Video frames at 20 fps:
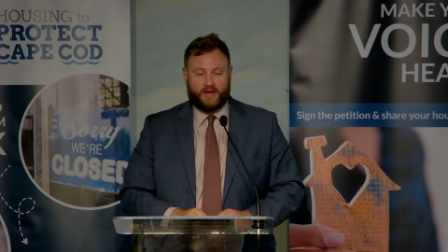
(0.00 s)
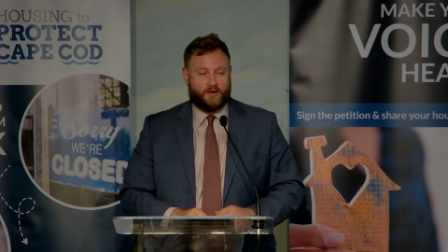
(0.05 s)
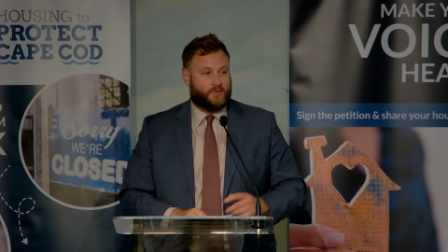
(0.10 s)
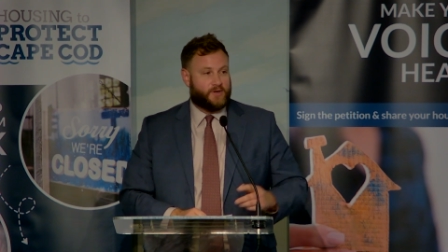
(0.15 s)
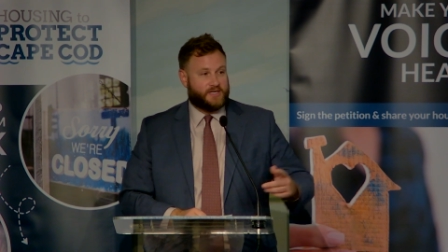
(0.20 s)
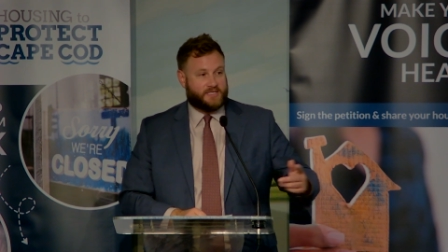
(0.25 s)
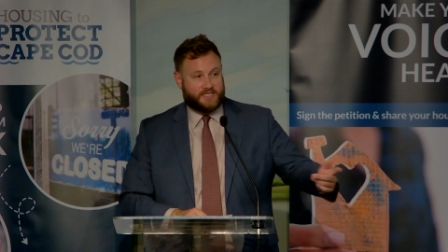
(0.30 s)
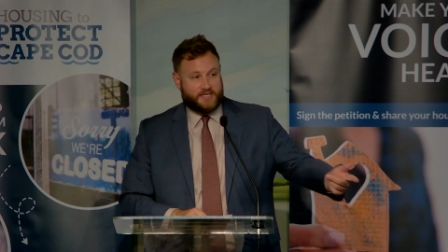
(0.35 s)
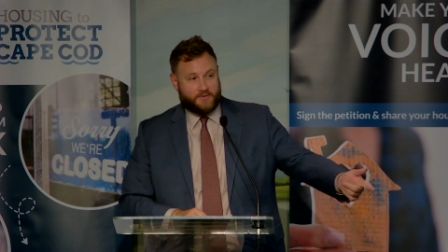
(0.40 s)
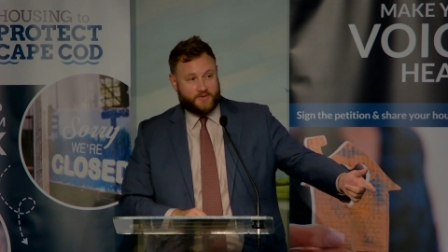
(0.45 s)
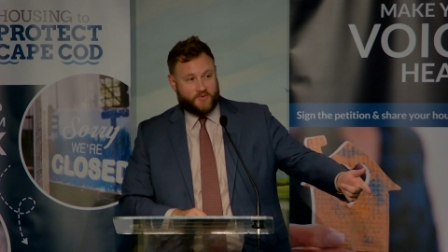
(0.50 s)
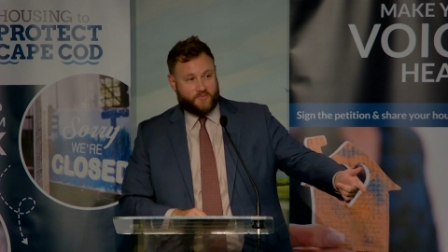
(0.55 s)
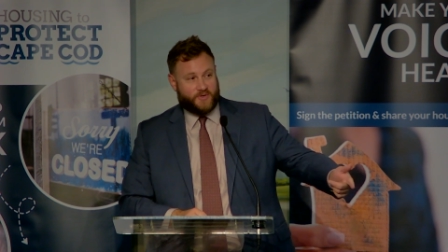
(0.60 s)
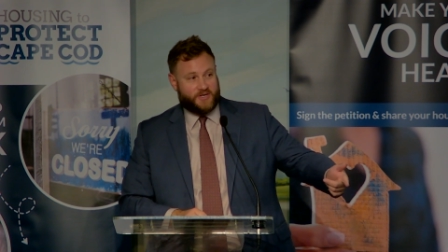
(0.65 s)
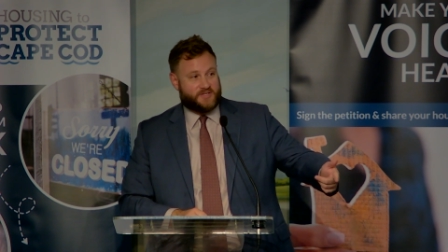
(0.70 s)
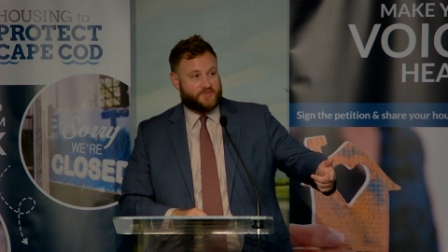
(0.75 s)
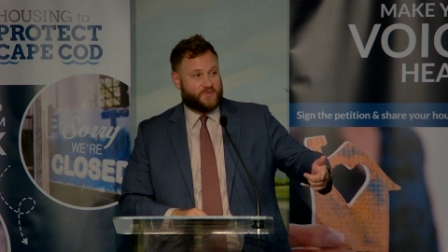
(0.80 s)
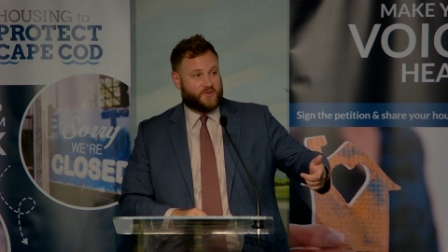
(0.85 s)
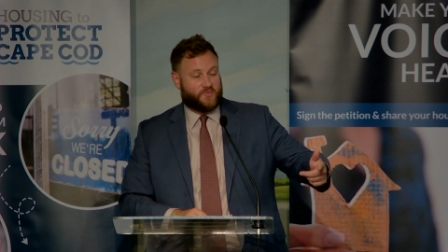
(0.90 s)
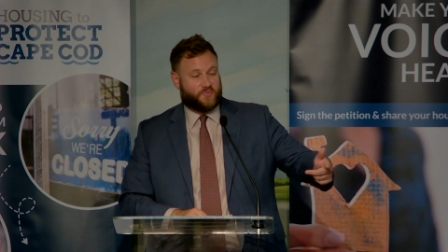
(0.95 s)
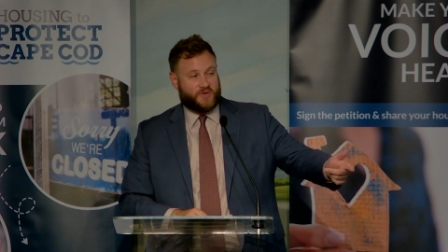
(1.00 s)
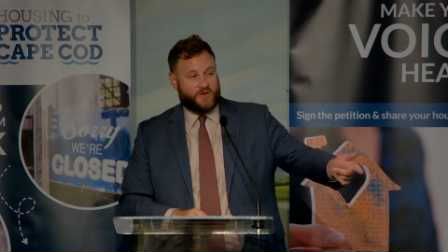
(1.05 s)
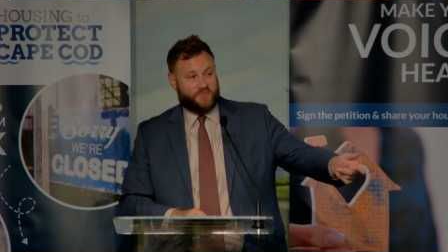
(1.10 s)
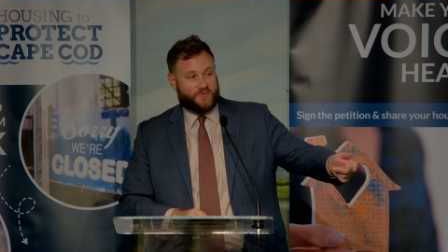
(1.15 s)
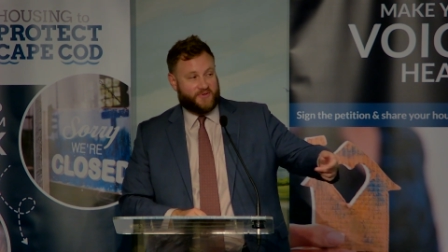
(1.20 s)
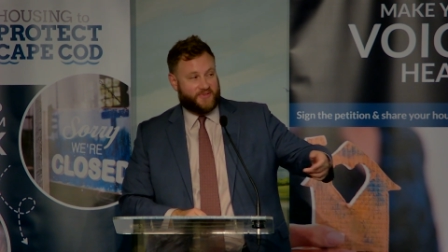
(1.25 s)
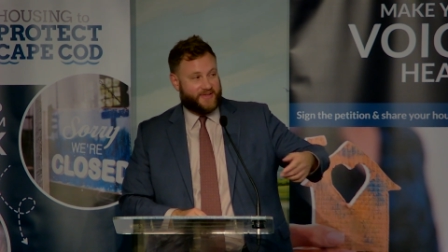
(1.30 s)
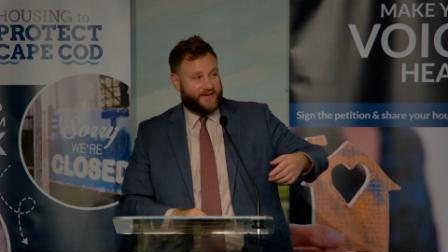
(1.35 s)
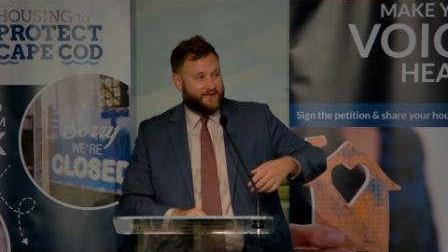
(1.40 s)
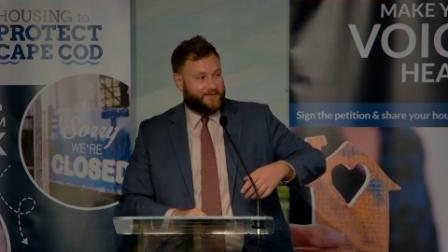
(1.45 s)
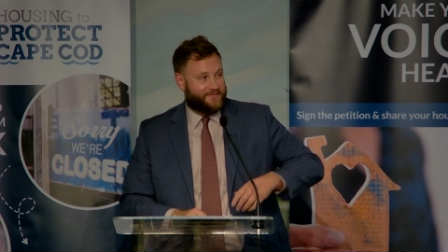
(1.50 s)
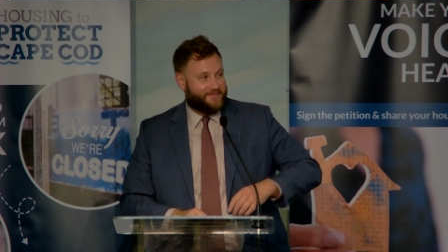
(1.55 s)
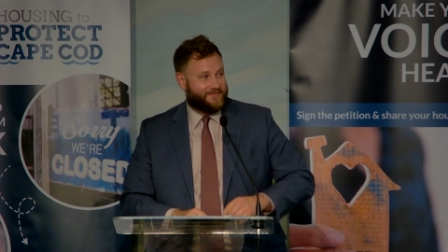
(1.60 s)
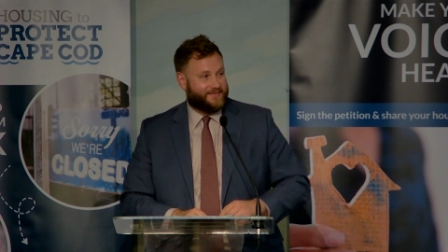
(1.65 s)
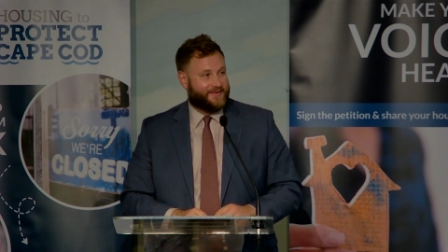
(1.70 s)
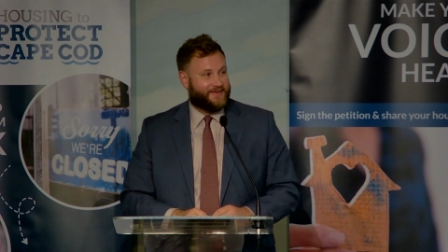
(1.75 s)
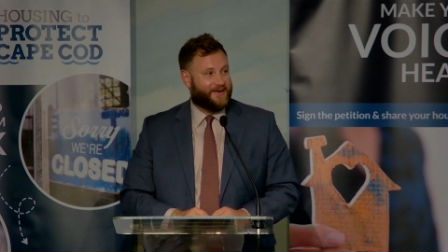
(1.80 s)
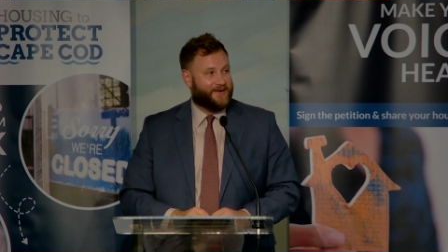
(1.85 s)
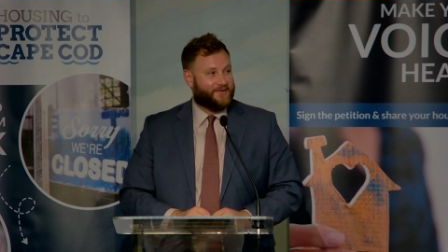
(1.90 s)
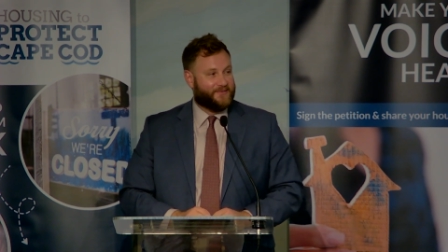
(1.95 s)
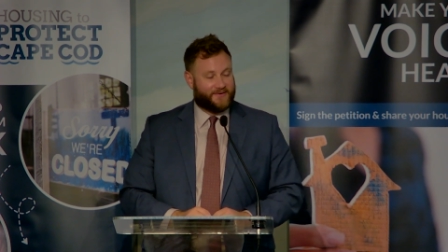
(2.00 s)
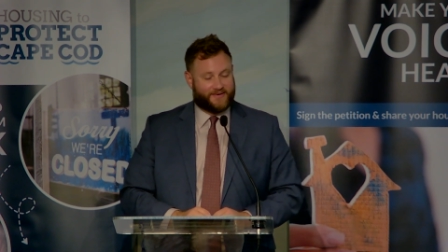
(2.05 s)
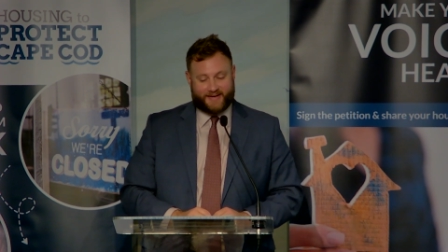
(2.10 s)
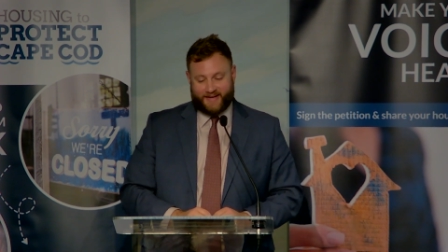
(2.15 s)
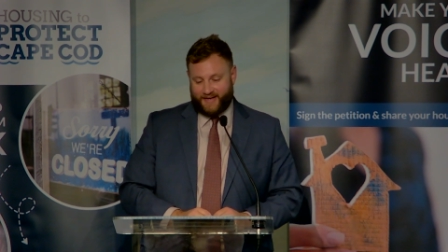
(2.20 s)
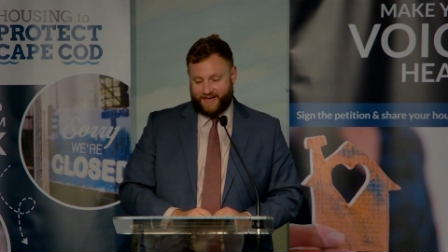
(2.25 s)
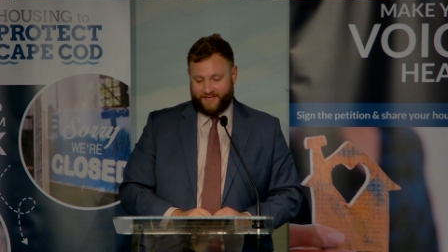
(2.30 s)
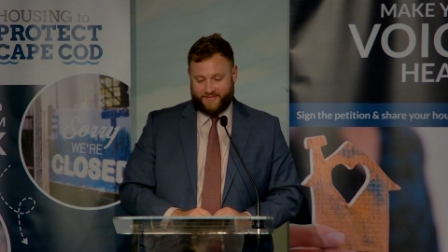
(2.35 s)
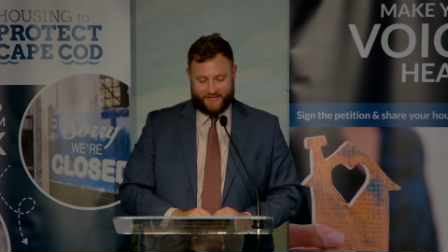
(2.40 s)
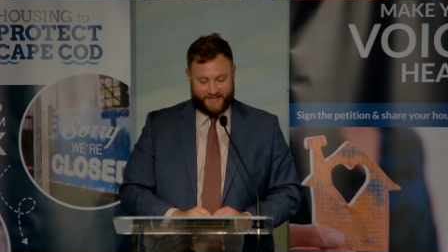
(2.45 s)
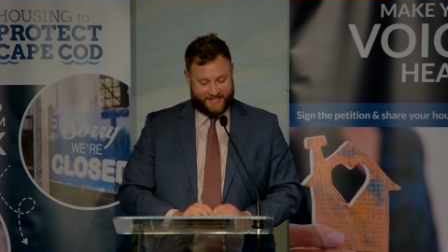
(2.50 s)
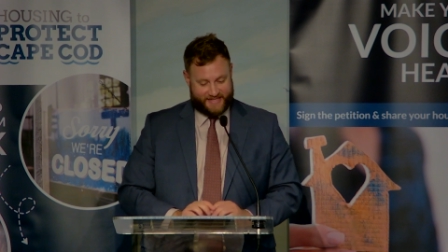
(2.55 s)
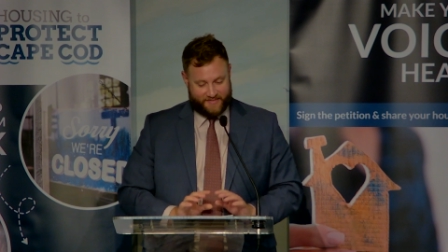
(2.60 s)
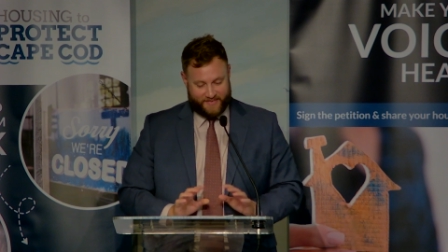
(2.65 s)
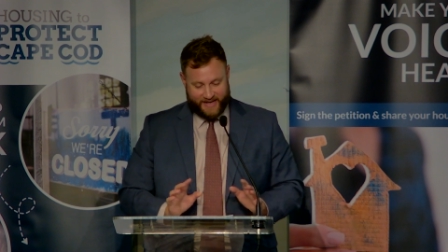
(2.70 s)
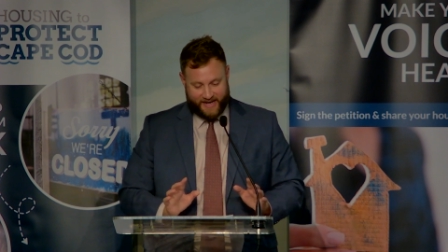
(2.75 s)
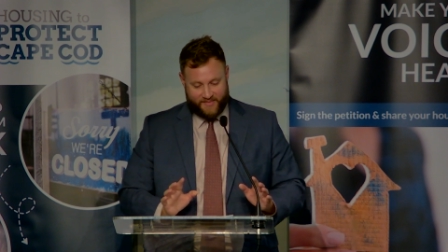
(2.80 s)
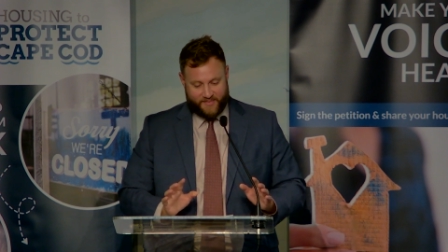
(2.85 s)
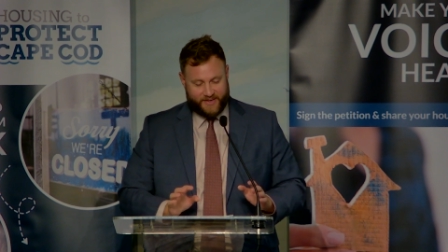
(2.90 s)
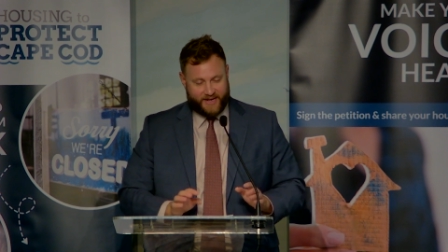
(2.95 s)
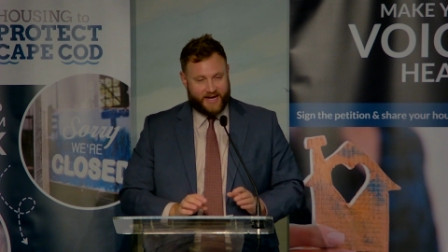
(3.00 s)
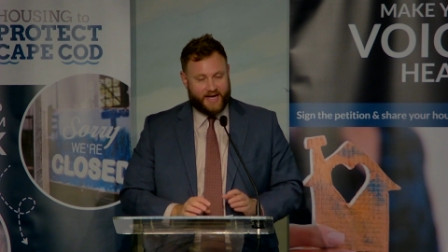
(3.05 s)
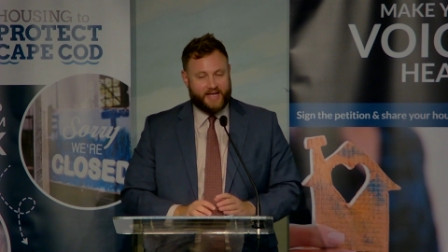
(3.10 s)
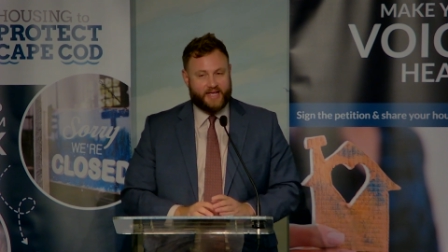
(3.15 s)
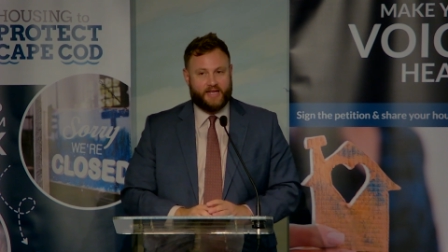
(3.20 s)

don't want to deal with a bunch of other people they don't, they're kind of intimidated by.